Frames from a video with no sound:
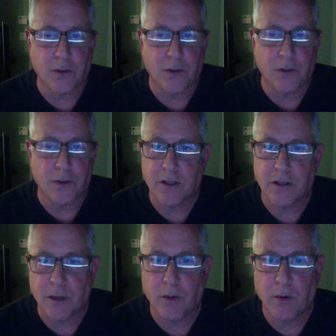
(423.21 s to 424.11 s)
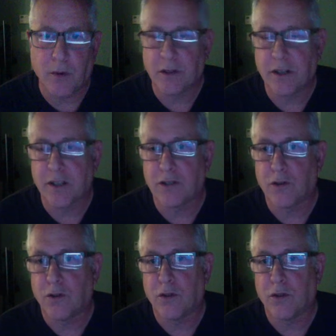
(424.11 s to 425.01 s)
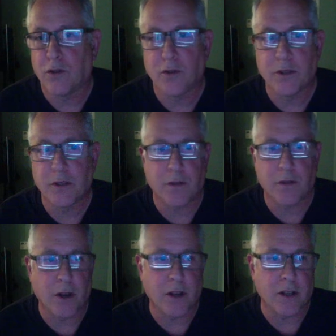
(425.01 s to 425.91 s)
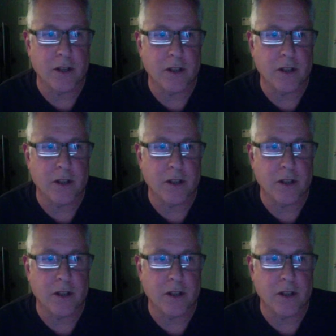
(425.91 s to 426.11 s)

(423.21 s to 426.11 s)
and it's the big boys who really control the movements of the markets.